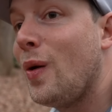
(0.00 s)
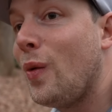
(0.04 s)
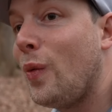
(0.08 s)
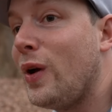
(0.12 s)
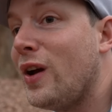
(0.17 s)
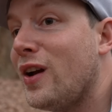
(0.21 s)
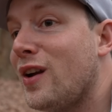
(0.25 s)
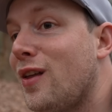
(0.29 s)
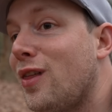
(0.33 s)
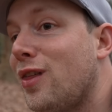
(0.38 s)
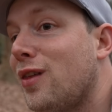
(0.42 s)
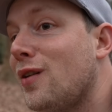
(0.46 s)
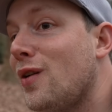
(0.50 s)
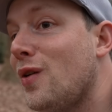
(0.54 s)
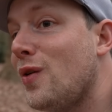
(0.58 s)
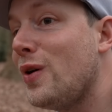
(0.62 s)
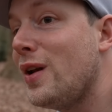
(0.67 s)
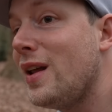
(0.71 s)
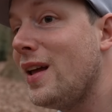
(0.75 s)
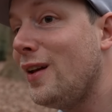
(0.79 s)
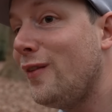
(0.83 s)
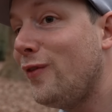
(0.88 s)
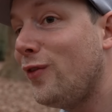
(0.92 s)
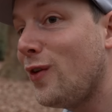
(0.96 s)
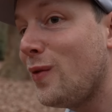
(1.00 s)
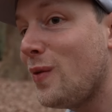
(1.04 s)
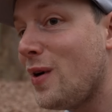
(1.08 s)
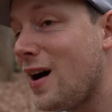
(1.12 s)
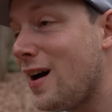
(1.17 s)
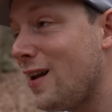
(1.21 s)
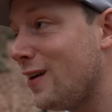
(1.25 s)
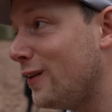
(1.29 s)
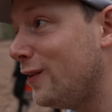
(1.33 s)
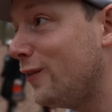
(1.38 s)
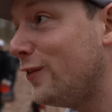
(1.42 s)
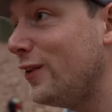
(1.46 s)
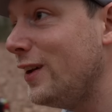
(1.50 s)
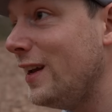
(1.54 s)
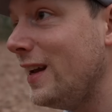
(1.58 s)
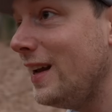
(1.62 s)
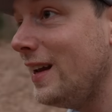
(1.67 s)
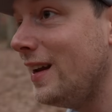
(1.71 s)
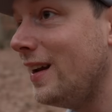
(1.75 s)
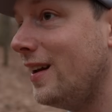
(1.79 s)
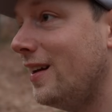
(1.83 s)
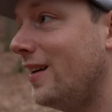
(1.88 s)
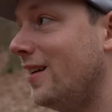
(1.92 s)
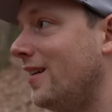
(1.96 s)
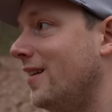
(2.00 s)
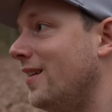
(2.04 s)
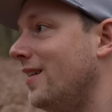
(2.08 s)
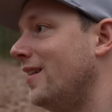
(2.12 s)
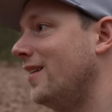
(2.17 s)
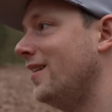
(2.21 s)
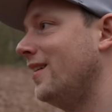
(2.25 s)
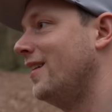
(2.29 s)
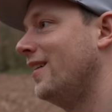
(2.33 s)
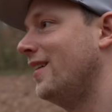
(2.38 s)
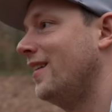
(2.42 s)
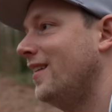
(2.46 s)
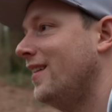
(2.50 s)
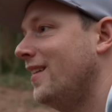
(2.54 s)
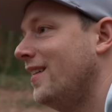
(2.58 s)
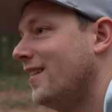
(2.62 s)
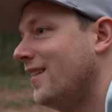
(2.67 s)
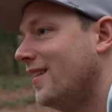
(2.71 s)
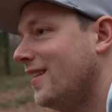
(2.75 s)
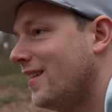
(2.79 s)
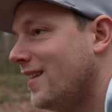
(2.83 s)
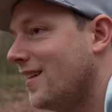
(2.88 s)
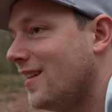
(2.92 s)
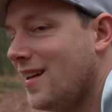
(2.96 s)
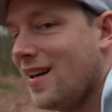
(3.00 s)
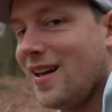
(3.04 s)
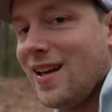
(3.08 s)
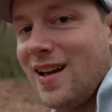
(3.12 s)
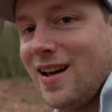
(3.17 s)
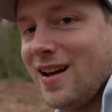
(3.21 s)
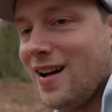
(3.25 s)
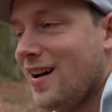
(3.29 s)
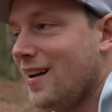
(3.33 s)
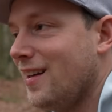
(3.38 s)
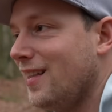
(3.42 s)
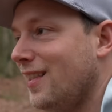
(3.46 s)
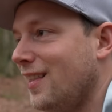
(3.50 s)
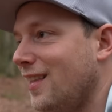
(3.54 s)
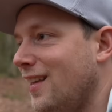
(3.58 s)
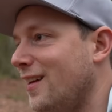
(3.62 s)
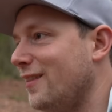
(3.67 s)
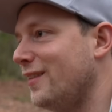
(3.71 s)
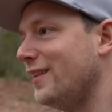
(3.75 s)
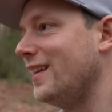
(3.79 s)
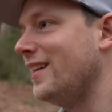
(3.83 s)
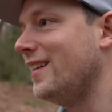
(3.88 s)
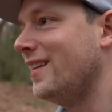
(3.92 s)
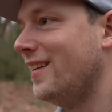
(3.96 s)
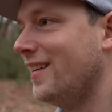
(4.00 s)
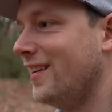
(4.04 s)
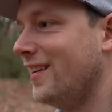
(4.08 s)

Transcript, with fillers: We gotta throw it in from 100 feet. Oh, no. I love it.